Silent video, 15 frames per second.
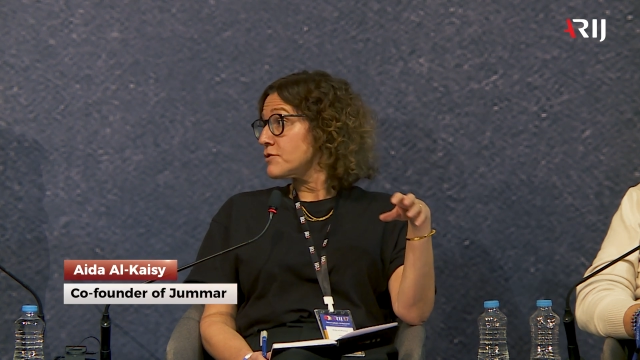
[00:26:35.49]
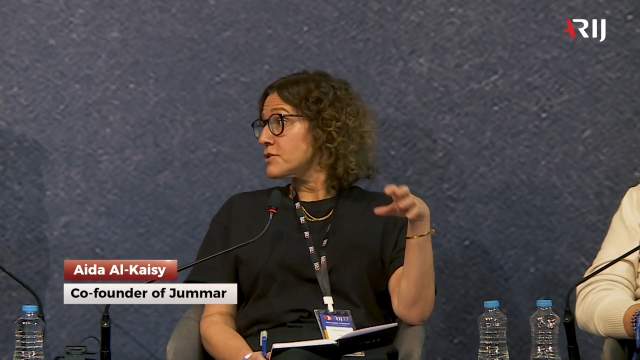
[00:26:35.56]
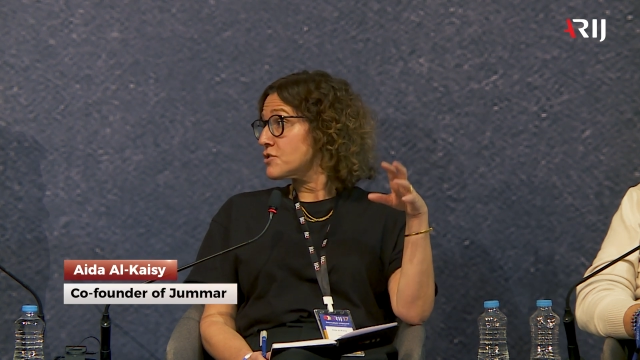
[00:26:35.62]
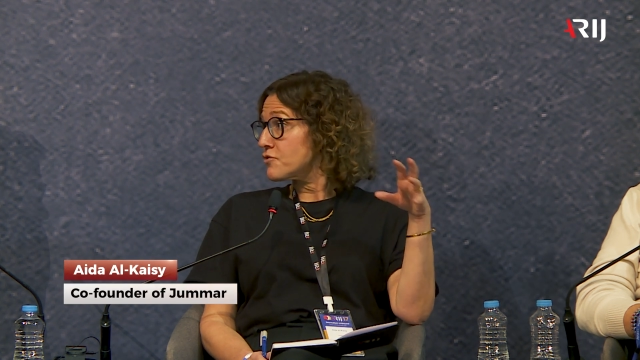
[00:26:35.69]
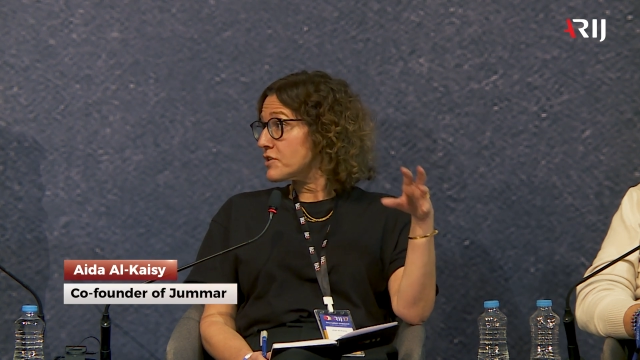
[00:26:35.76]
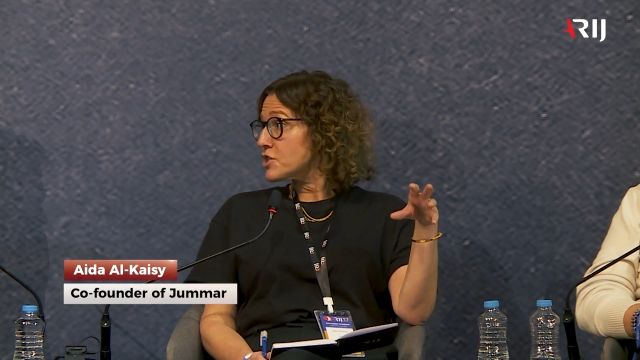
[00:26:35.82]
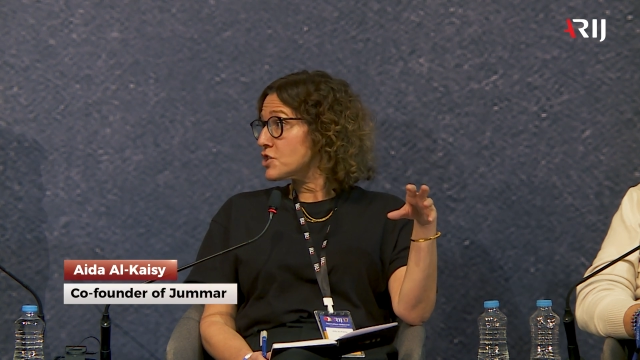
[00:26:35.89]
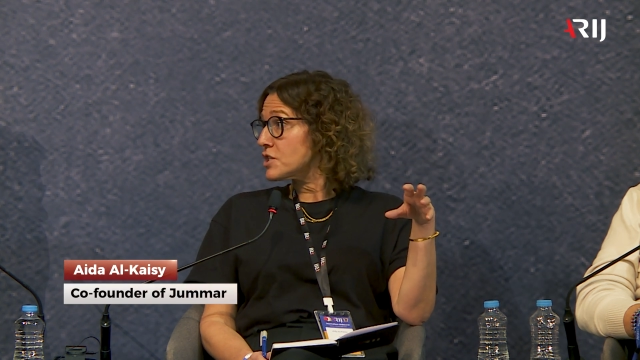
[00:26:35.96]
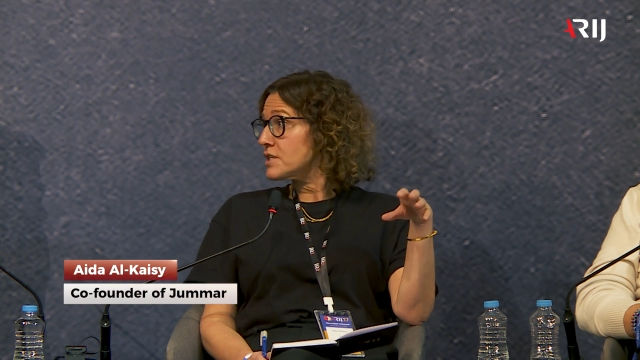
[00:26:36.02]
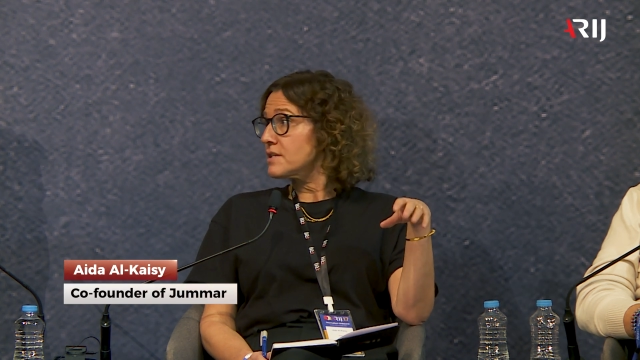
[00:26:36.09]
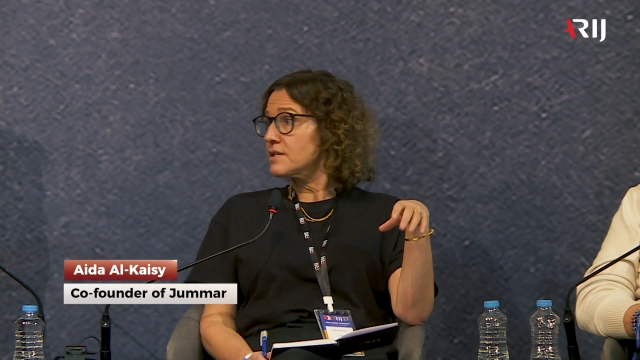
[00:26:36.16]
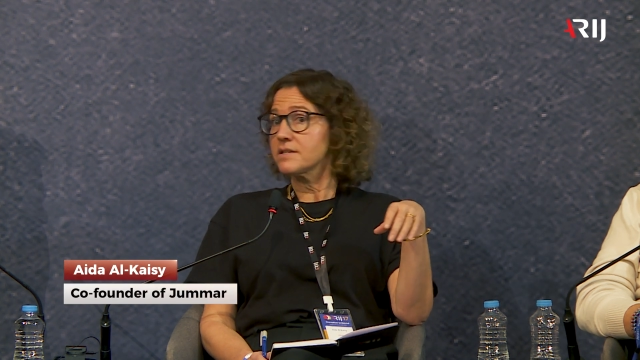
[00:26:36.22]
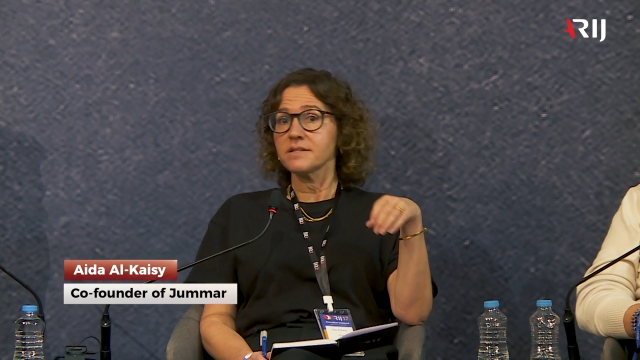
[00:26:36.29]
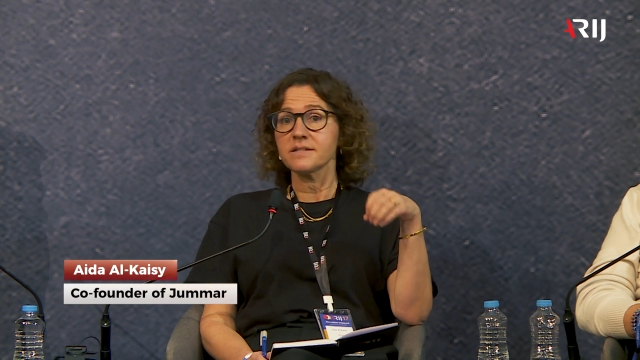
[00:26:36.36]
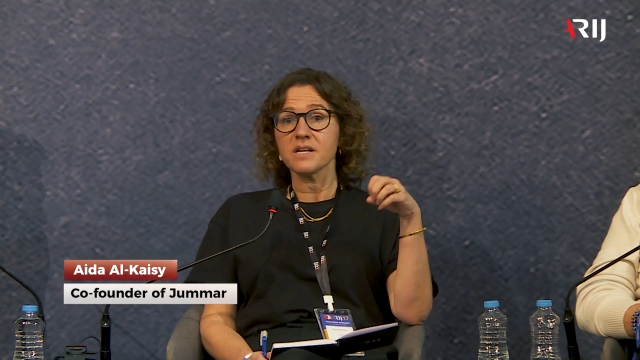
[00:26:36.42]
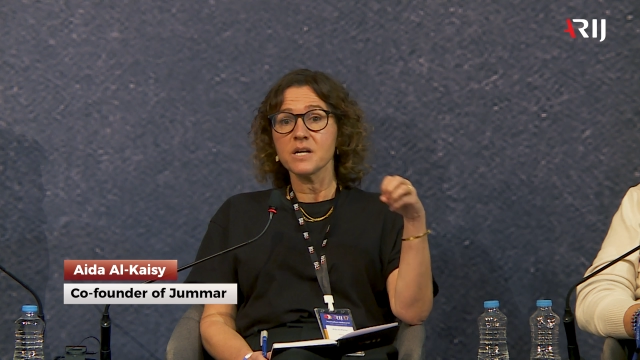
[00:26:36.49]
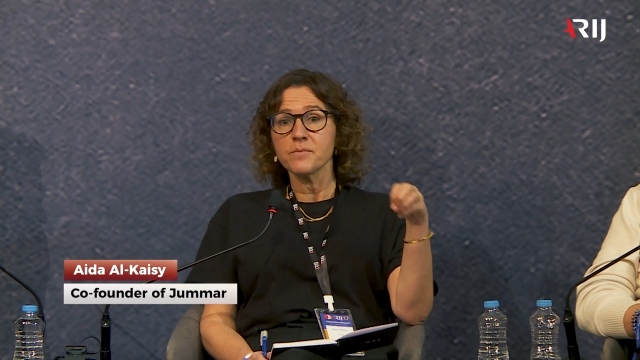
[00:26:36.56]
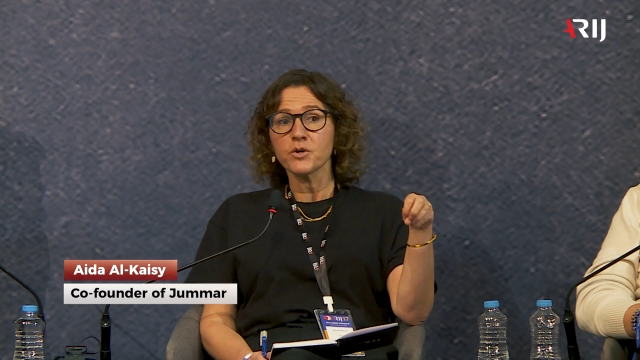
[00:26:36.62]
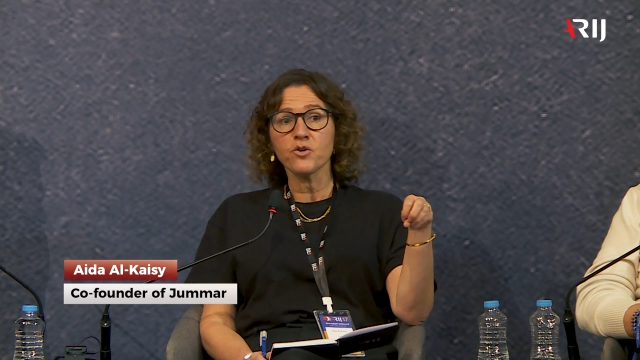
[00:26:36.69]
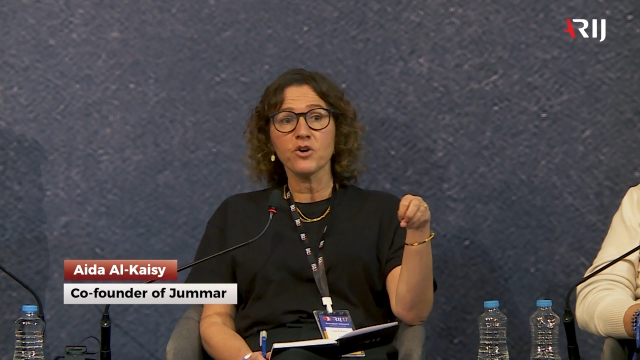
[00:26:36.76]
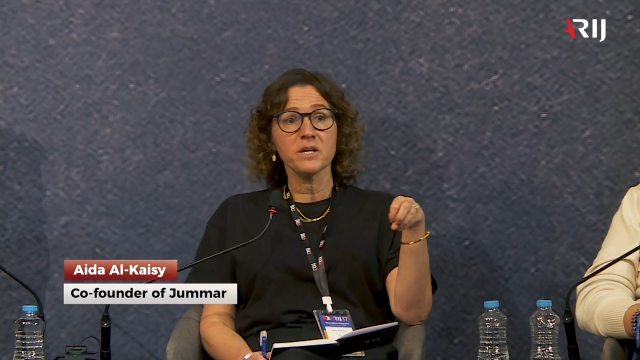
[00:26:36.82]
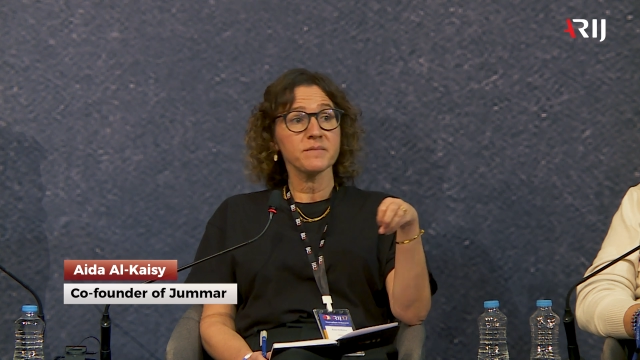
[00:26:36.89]
restrictions,
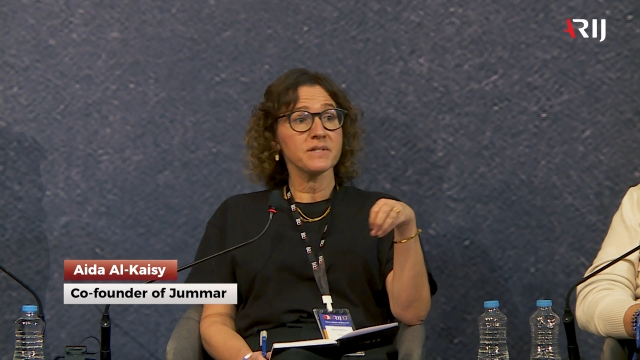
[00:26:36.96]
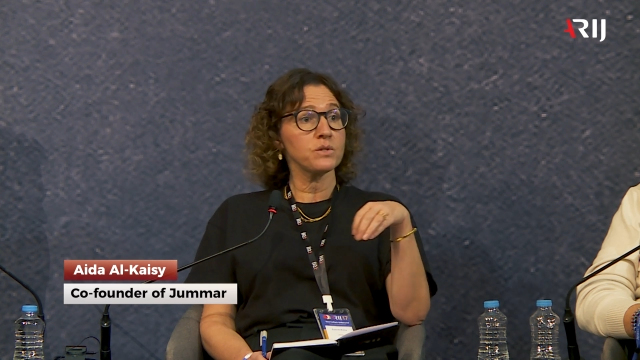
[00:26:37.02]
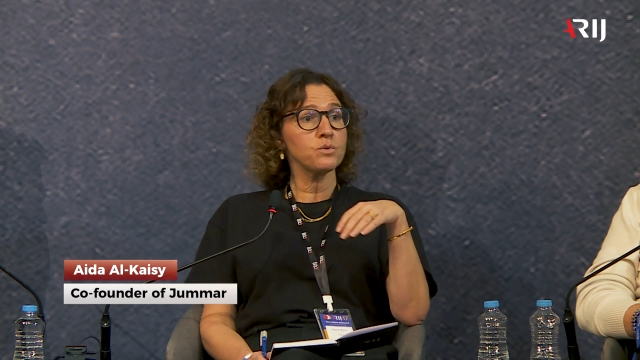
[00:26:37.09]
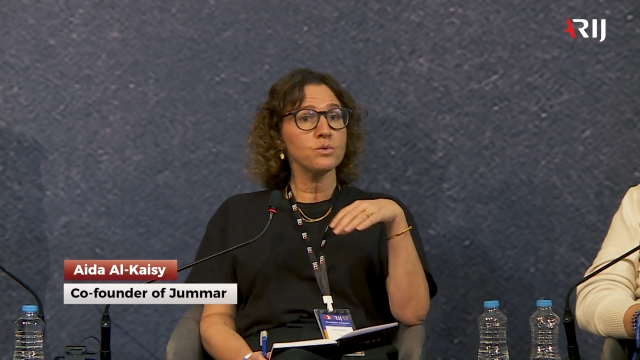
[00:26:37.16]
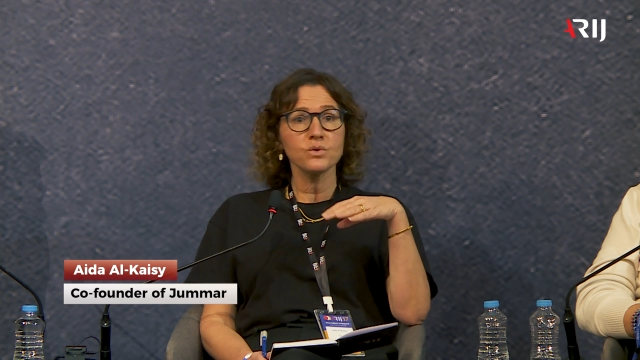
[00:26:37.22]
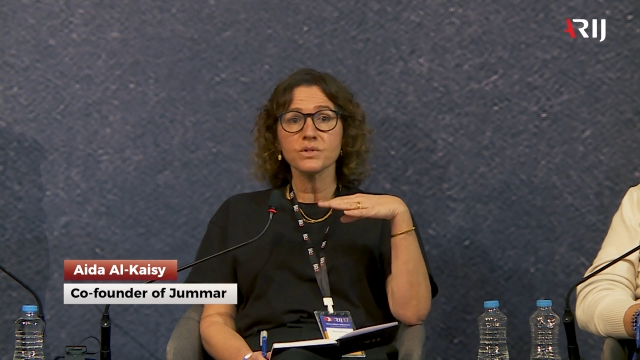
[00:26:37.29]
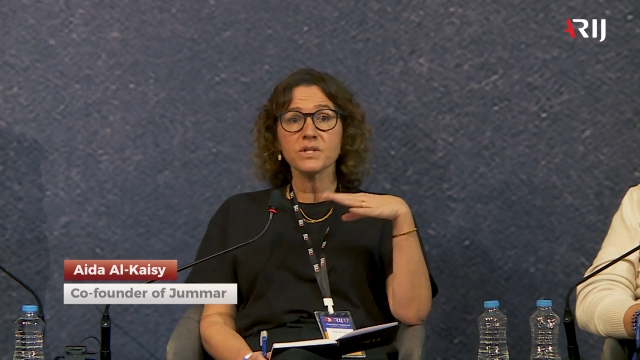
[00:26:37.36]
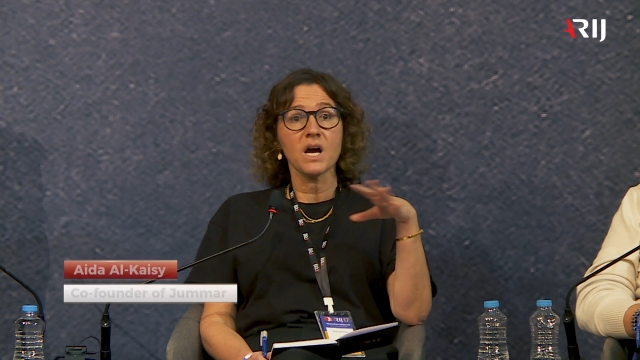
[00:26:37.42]
cybercrimes laws,